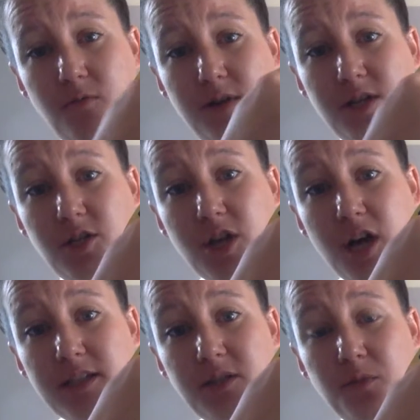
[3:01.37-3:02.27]
We
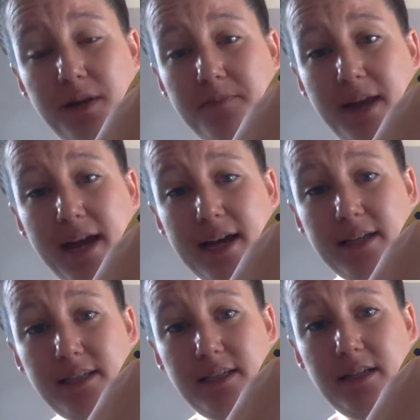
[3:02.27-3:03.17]
just went
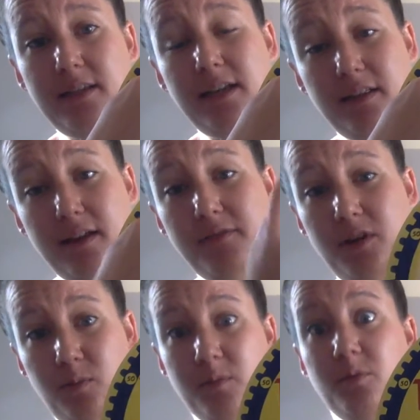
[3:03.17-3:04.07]
past the 11.
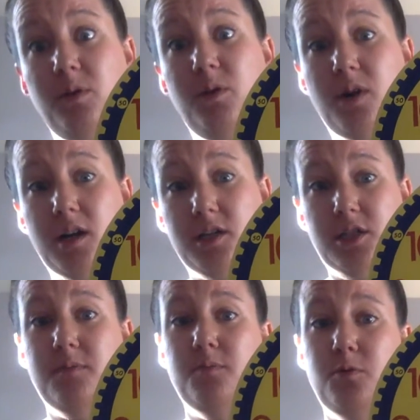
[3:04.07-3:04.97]
Remember, we watched
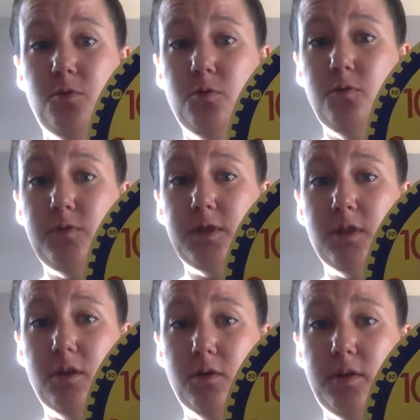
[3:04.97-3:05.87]
it move
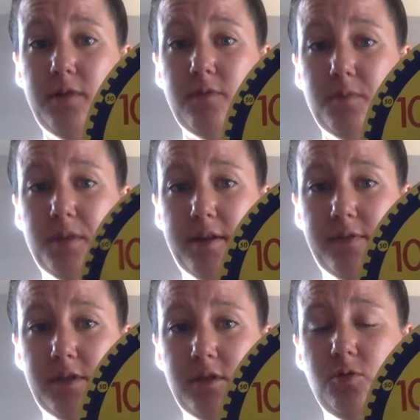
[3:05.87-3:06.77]
slowly from
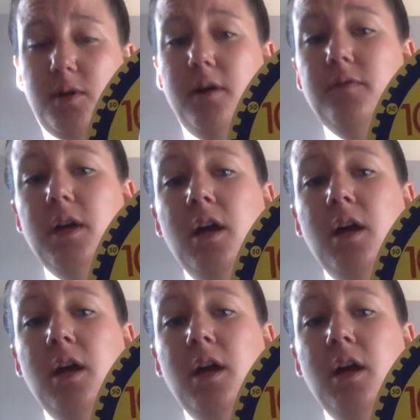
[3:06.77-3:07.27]
11 to 12.